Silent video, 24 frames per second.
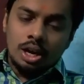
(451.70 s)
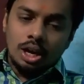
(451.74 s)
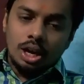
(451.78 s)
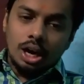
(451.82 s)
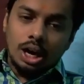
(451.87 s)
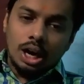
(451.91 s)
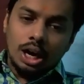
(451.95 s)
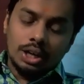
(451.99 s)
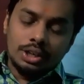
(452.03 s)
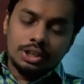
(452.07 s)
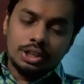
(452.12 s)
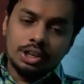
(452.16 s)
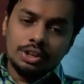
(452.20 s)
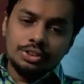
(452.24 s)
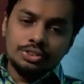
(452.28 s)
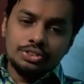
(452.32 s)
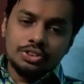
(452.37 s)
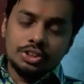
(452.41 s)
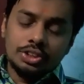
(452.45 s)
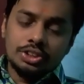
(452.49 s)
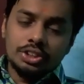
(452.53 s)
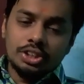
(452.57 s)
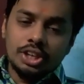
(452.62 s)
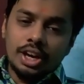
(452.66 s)

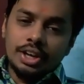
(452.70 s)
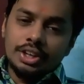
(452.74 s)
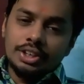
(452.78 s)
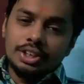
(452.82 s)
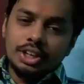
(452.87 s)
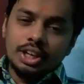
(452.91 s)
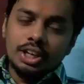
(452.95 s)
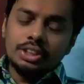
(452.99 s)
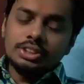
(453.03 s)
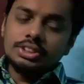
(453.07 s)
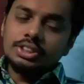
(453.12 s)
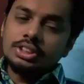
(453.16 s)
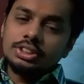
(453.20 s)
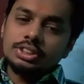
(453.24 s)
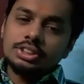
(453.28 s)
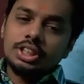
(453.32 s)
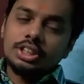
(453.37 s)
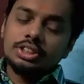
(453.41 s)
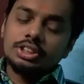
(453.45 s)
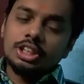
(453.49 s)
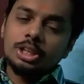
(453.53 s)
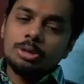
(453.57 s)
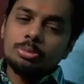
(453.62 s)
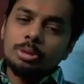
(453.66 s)
168 days is
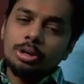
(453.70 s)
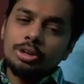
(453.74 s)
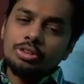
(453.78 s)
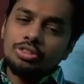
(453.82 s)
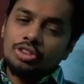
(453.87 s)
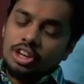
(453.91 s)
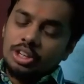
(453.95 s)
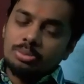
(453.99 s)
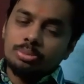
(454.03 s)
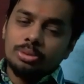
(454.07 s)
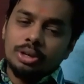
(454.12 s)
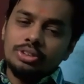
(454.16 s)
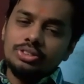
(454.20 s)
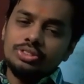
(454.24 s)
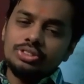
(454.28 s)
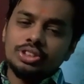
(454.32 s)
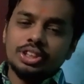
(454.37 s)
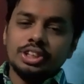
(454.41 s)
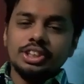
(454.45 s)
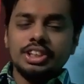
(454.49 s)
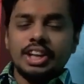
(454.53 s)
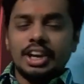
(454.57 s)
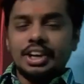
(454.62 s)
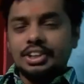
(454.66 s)
nothing but 5
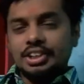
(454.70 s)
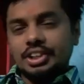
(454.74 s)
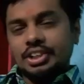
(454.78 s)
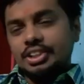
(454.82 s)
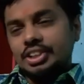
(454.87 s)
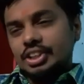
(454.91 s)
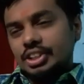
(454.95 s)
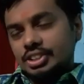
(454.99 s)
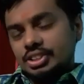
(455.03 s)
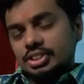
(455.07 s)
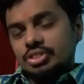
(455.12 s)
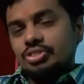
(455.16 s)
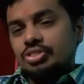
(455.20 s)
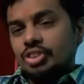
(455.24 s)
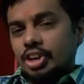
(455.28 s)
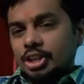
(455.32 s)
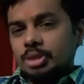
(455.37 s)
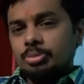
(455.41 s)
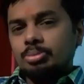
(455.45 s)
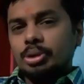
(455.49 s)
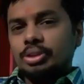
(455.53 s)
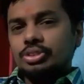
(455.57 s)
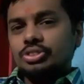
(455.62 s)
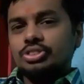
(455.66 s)
months and 18 days.
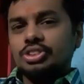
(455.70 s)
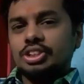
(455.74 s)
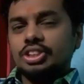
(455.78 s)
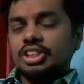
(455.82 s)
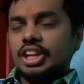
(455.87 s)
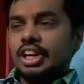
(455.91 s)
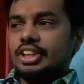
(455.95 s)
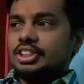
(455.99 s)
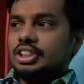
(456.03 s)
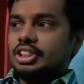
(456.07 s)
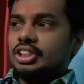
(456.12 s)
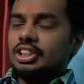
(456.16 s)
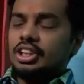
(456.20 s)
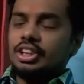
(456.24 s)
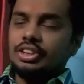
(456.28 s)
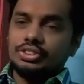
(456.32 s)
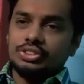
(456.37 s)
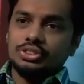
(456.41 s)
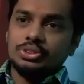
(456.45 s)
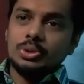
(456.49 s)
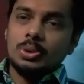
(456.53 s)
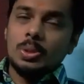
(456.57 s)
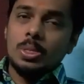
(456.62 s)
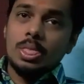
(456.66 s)
5 months and 18
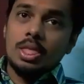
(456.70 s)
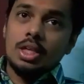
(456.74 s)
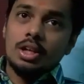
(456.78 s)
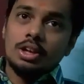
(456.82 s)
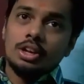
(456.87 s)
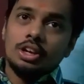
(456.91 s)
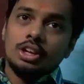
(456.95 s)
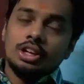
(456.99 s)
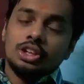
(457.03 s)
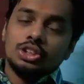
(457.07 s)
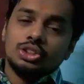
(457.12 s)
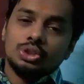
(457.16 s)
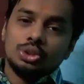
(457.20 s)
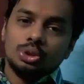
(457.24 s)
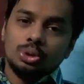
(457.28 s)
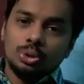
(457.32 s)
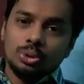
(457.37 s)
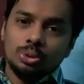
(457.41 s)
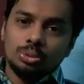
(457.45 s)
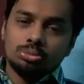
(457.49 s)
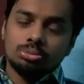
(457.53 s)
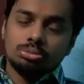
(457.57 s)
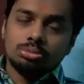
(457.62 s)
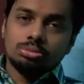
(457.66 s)
days.
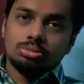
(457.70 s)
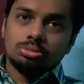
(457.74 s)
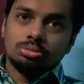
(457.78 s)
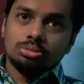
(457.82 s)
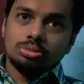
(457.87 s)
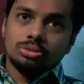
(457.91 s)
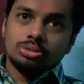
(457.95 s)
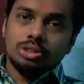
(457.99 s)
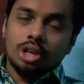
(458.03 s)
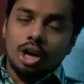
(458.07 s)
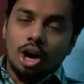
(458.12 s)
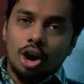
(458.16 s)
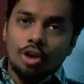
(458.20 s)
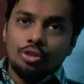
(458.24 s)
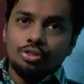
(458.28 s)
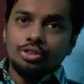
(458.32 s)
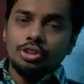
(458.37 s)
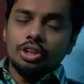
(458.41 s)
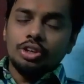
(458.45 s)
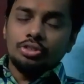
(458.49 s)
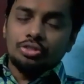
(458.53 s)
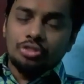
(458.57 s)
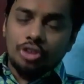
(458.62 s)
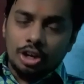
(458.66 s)
So
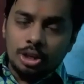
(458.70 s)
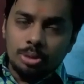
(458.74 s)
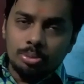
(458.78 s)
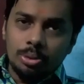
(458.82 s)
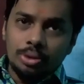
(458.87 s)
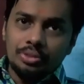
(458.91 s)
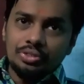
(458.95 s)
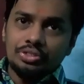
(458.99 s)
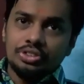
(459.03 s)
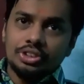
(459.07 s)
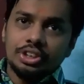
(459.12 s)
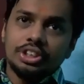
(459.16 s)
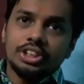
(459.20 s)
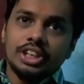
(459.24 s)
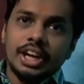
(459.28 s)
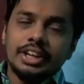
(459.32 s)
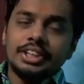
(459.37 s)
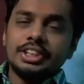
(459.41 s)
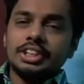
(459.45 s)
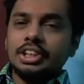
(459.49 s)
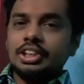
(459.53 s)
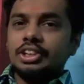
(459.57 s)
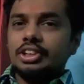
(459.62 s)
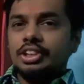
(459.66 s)
after 5 months and
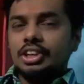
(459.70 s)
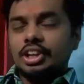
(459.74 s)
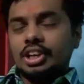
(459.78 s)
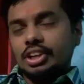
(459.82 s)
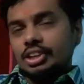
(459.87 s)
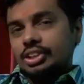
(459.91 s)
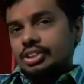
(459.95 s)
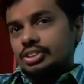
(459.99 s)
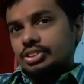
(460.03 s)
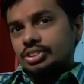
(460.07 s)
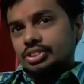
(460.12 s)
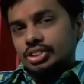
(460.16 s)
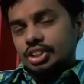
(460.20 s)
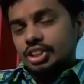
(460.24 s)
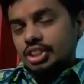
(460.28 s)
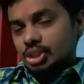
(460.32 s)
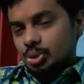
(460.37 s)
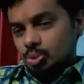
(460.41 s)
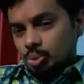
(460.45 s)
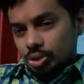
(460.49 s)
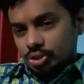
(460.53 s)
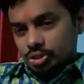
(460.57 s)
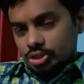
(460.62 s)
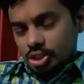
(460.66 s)
18 days, that
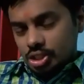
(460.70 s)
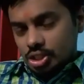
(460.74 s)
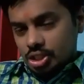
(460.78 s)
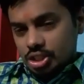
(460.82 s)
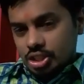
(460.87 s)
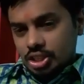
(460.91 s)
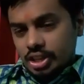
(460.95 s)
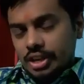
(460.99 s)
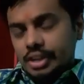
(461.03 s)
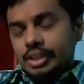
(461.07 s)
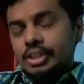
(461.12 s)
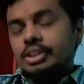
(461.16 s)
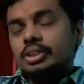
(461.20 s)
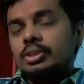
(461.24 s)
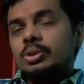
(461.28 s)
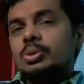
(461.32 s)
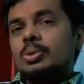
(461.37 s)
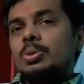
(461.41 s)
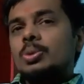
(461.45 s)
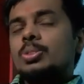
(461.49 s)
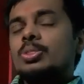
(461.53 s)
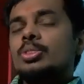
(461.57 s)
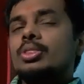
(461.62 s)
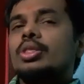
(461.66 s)
is 168,
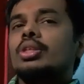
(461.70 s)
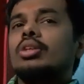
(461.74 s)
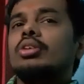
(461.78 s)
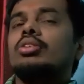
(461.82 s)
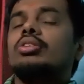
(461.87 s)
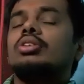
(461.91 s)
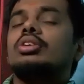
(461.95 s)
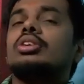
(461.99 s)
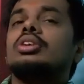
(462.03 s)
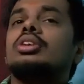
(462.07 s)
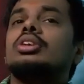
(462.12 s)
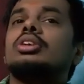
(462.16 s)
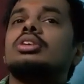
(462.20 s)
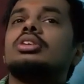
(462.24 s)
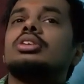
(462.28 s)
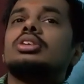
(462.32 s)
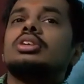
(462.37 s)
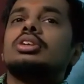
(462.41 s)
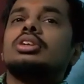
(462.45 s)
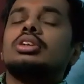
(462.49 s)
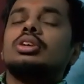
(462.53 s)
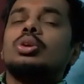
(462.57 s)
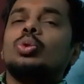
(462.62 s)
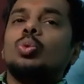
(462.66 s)

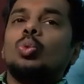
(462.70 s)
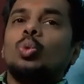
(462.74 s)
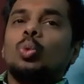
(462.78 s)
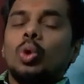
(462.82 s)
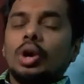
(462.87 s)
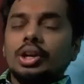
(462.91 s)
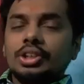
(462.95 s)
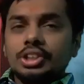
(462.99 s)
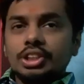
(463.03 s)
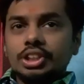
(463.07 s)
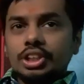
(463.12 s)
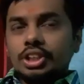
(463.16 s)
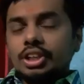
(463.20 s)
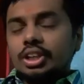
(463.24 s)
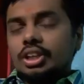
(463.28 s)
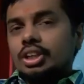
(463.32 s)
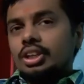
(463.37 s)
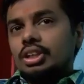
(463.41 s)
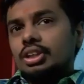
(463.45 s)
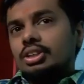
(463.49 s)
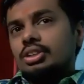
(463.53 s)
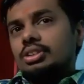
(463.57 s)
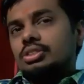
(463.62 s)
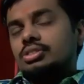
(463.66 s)
1
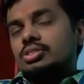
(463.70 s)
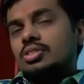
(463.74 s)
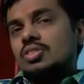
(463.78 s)
year,